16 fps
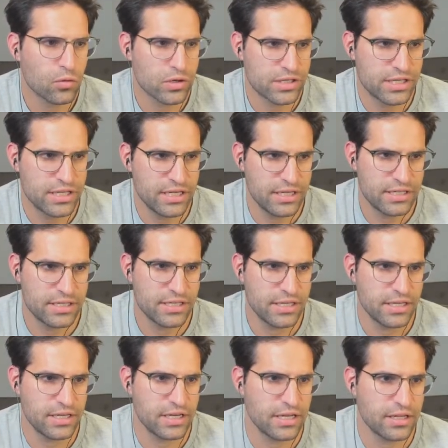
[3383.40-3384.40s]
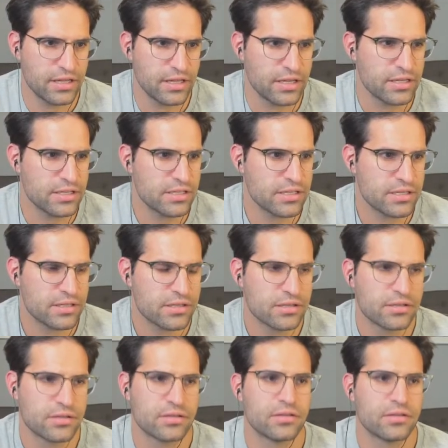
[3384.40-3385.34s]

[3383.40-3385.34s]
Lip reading: for TC in this,